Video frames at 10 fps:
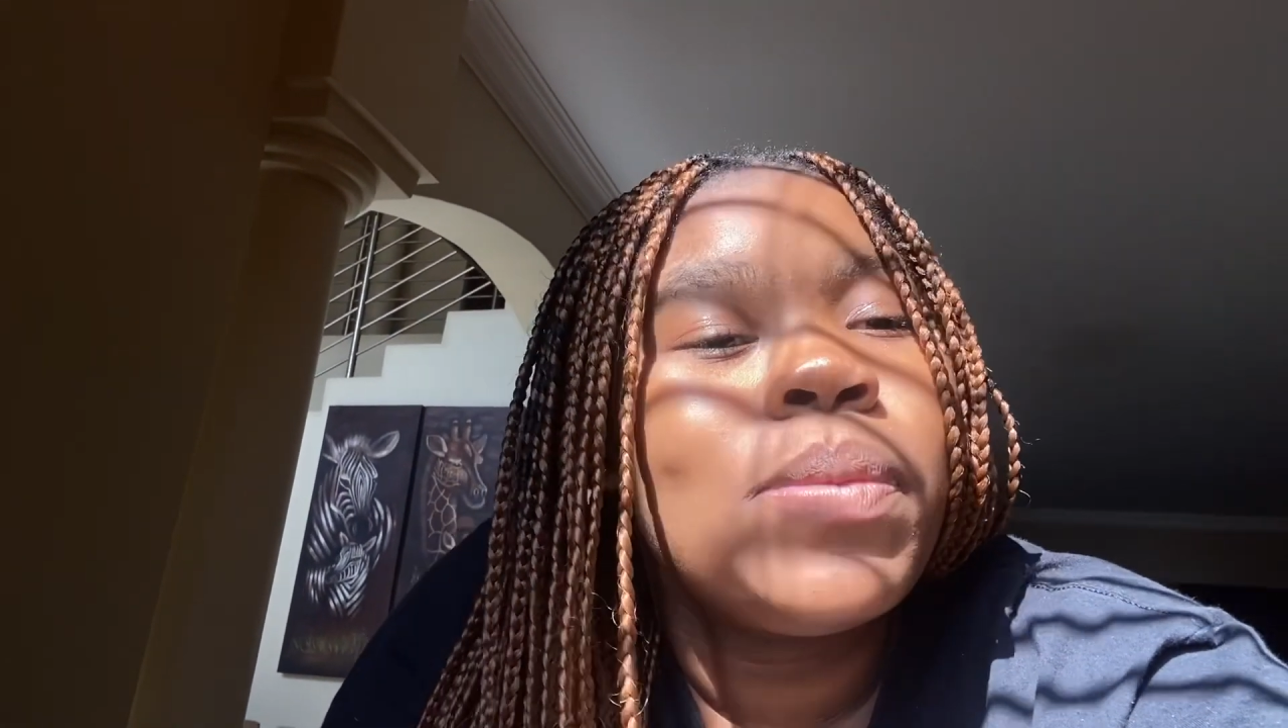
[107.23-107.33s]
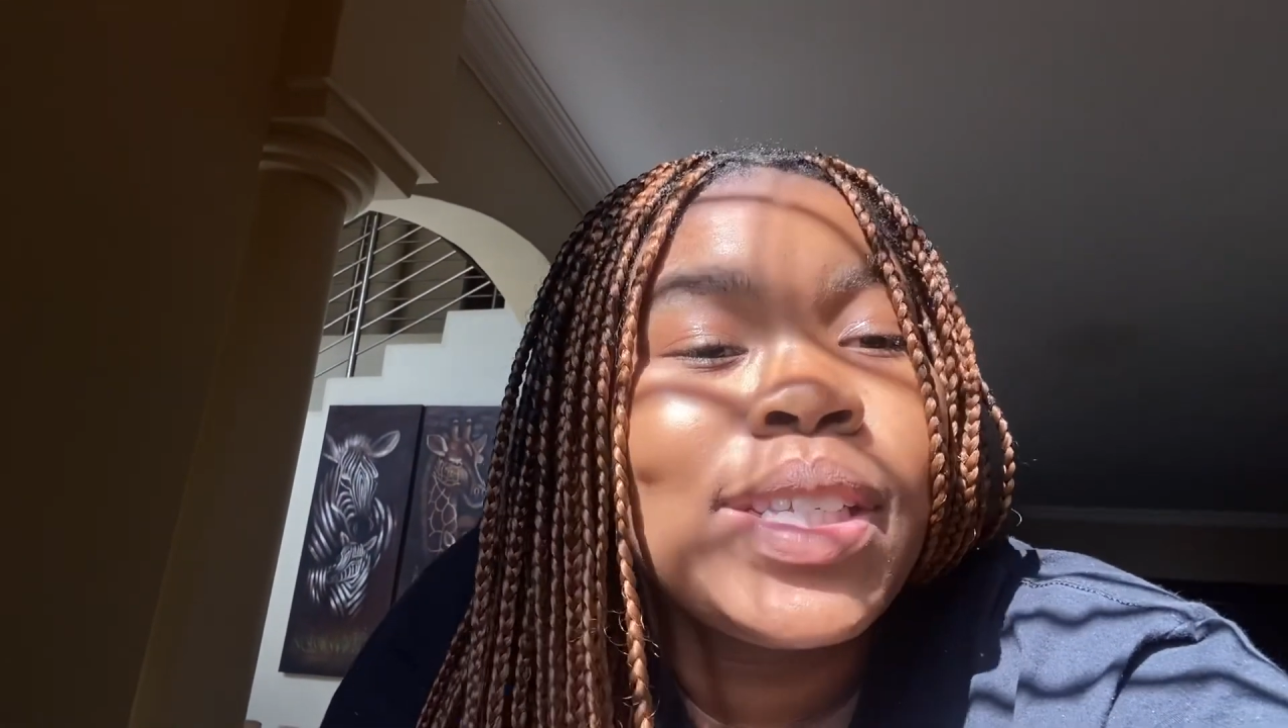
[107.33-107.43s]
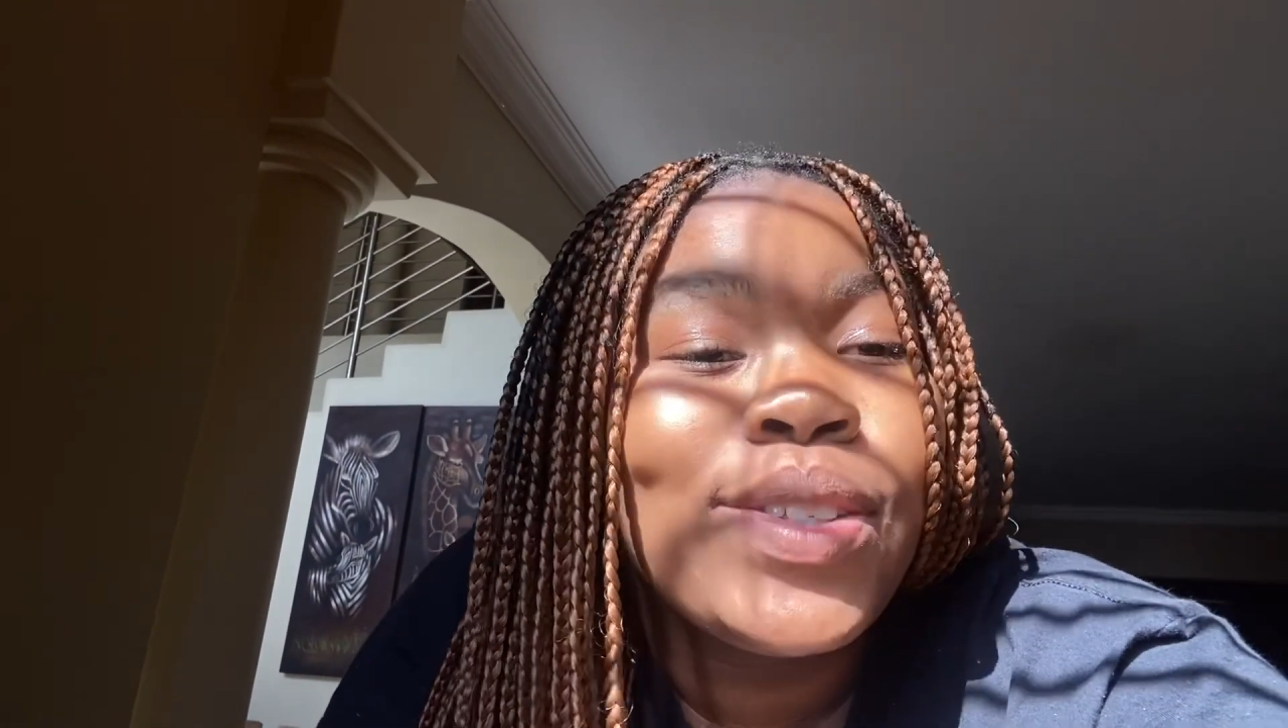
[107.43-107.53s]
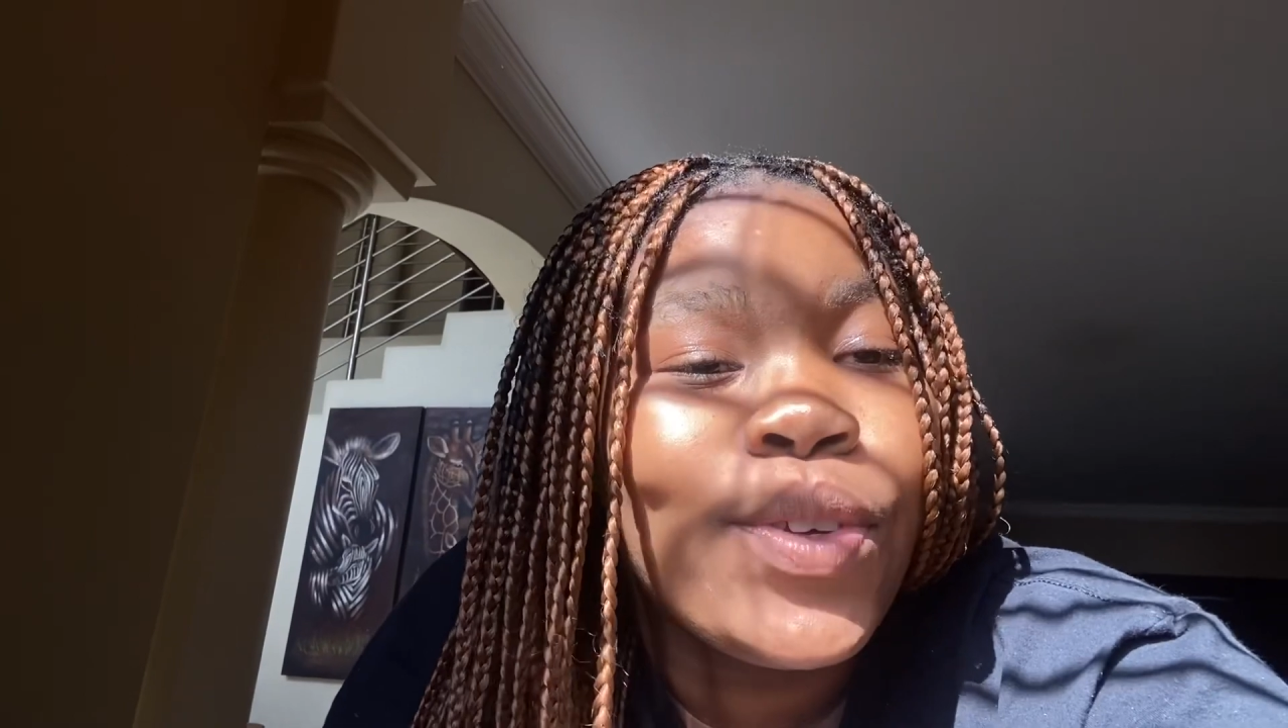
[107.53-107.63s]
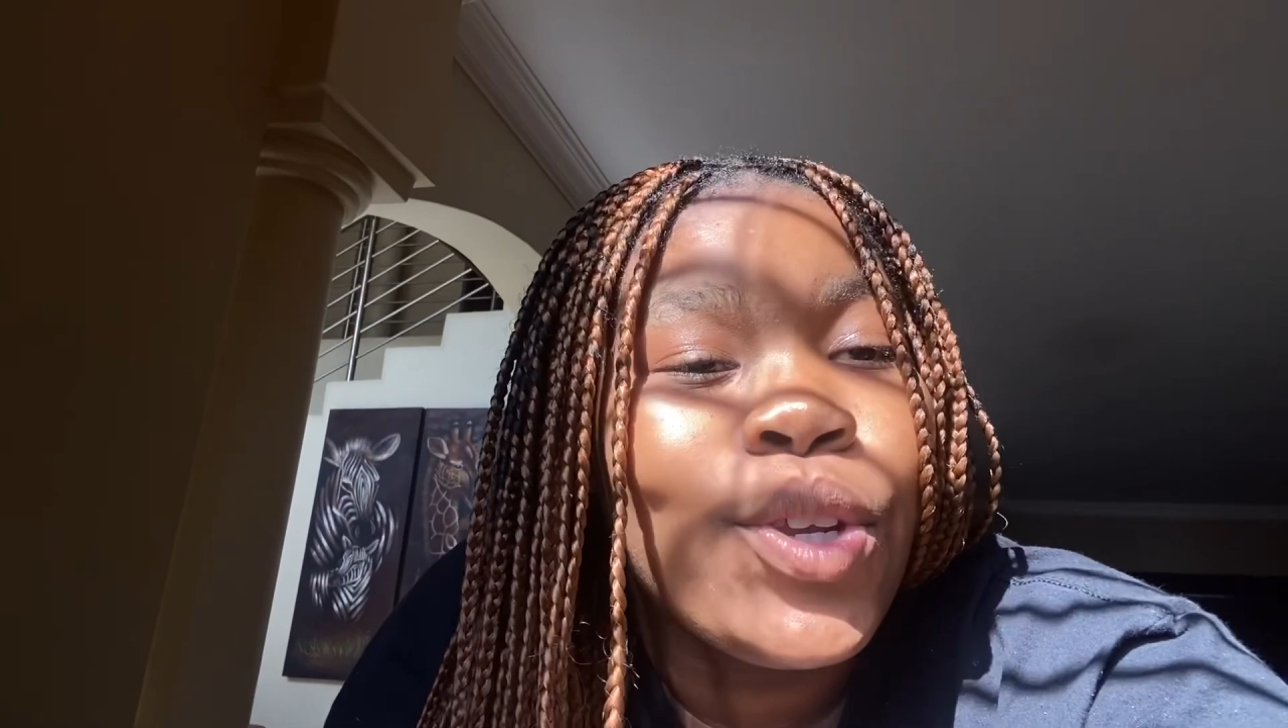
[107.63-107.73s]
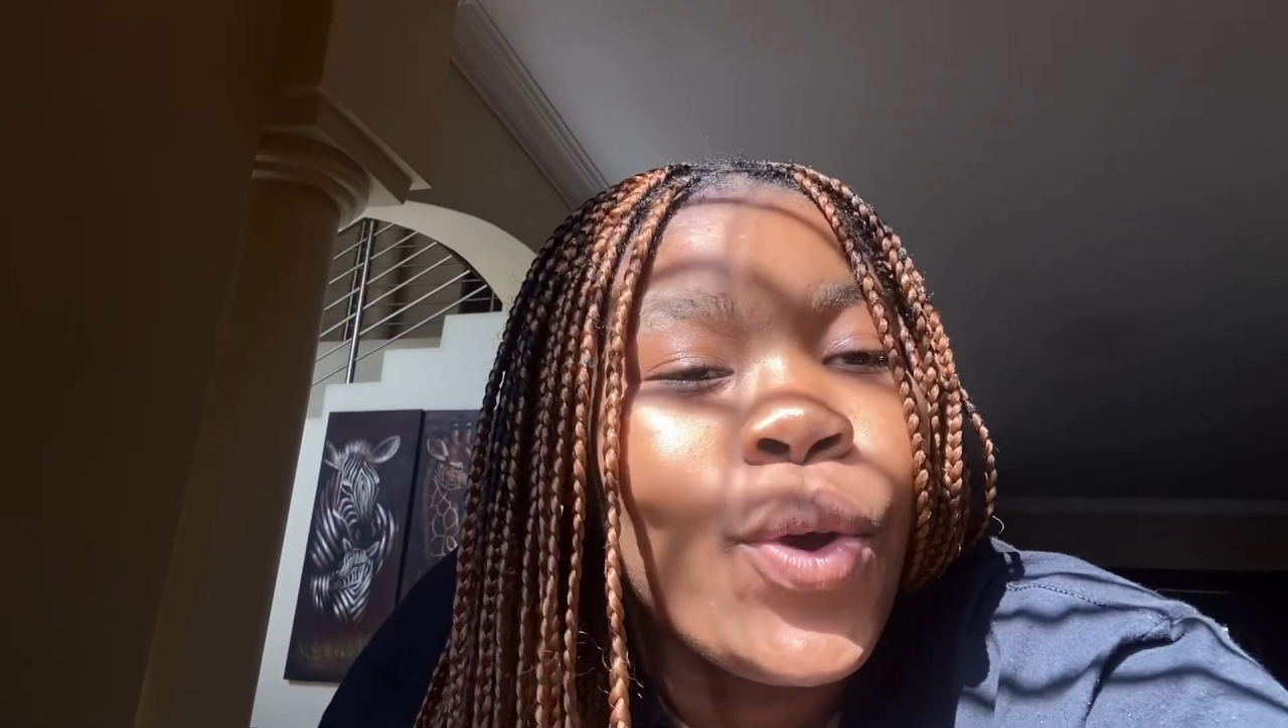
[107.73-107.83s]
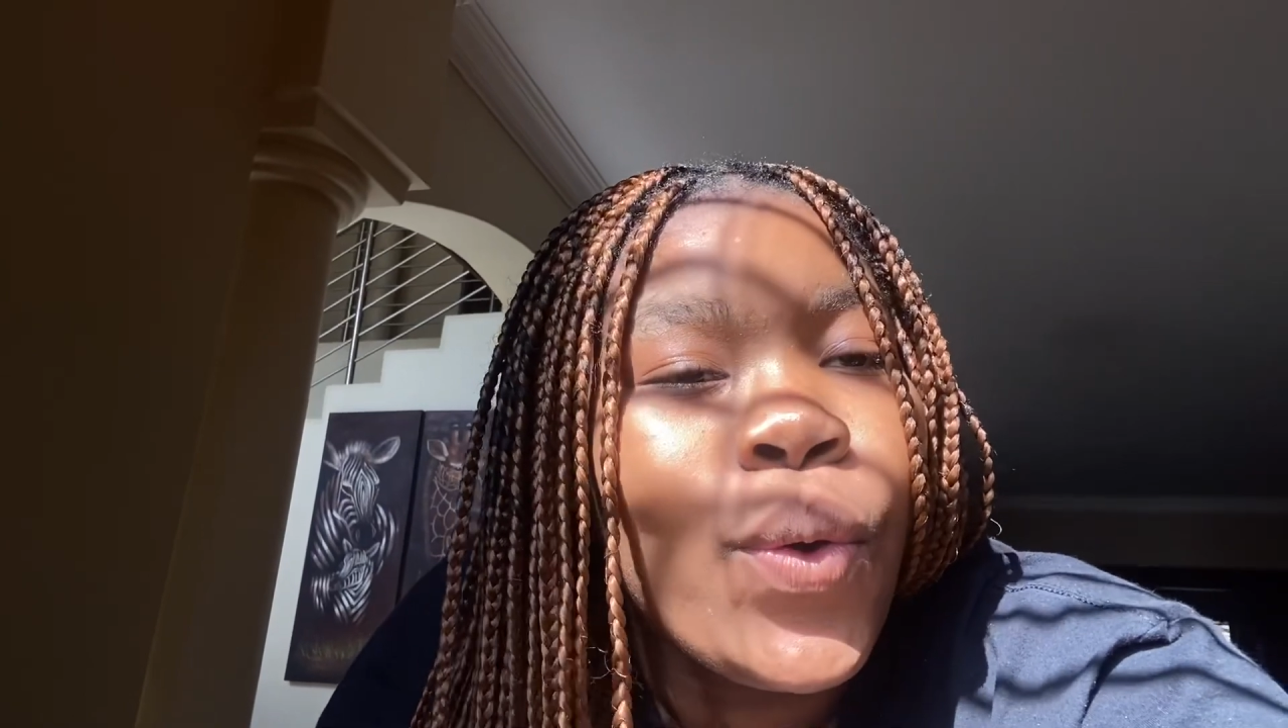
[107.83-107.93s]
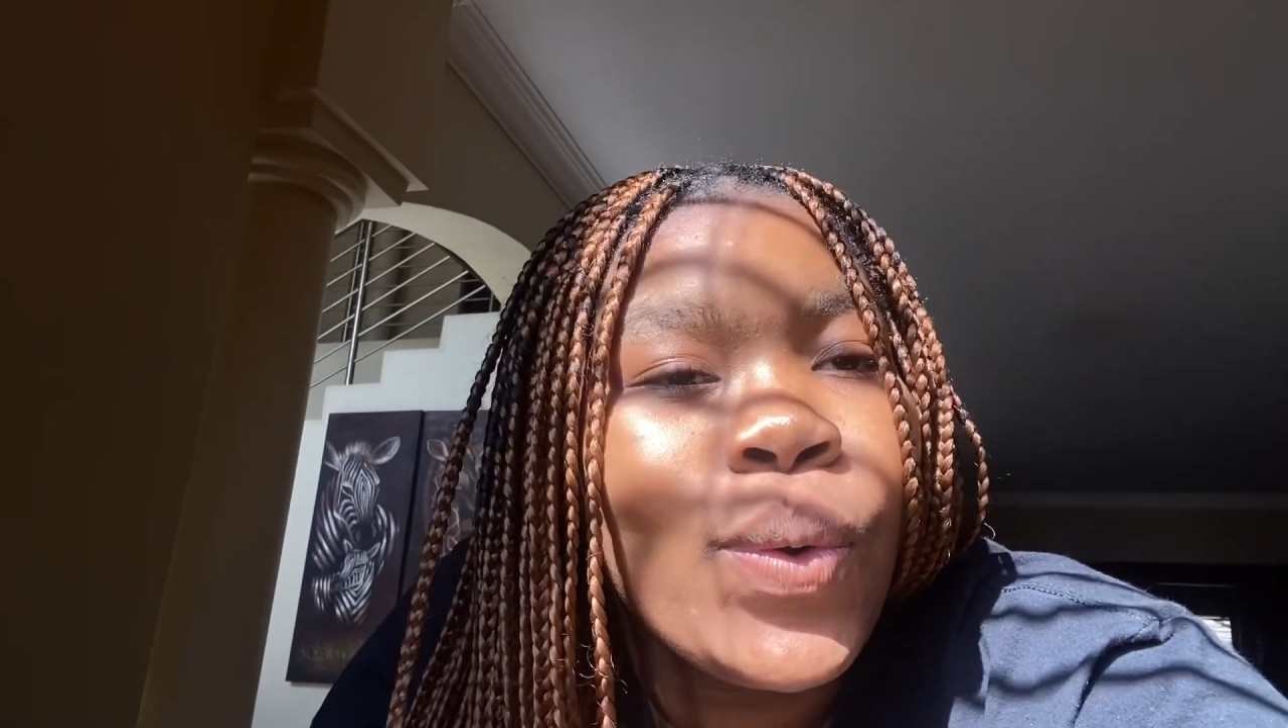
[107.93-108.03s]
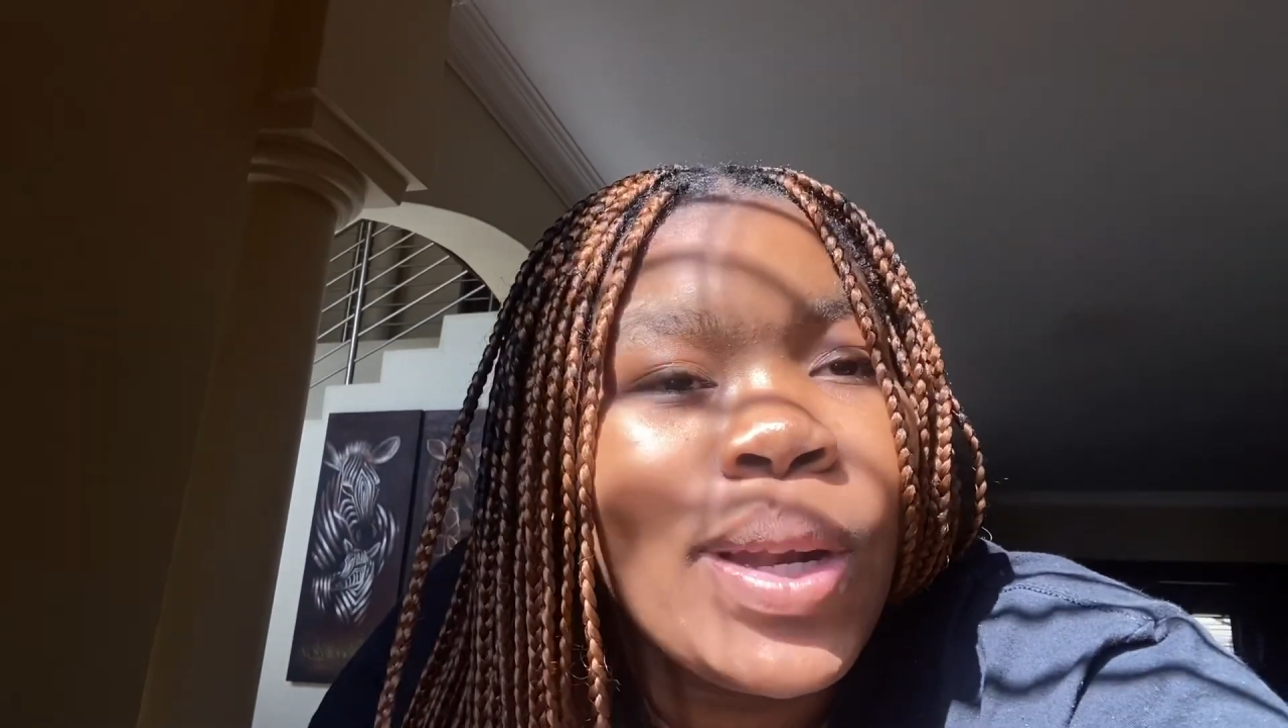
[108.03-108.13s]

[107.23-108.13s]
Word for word: this video